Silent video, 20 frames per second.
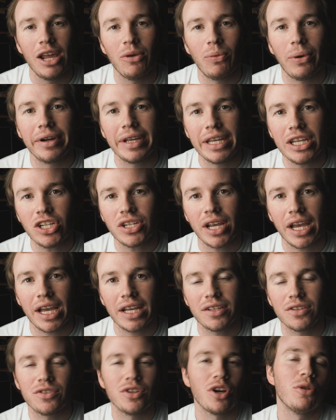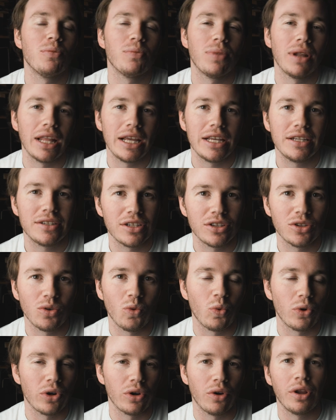And while each has its own place in the
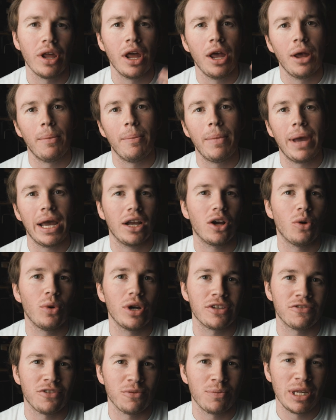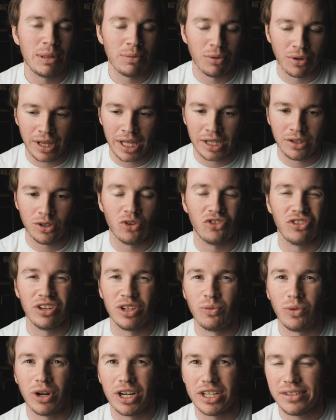world, macOS for people that don't really
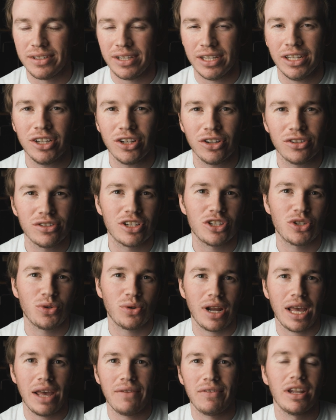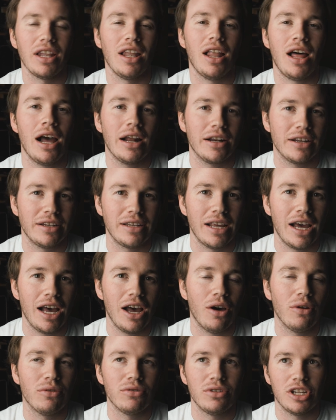want to tinker, just sort of have it locked
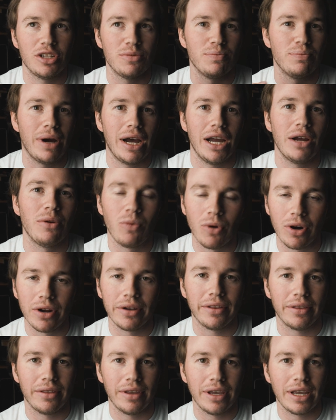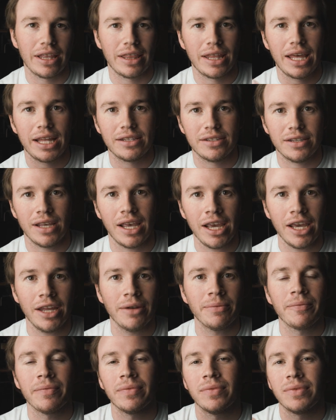down, just buy one thing and that's
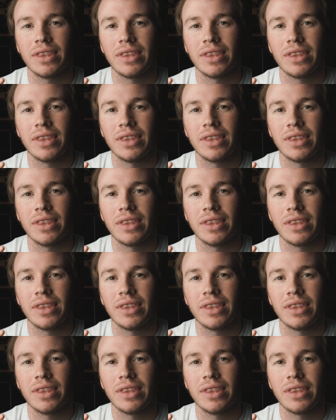it.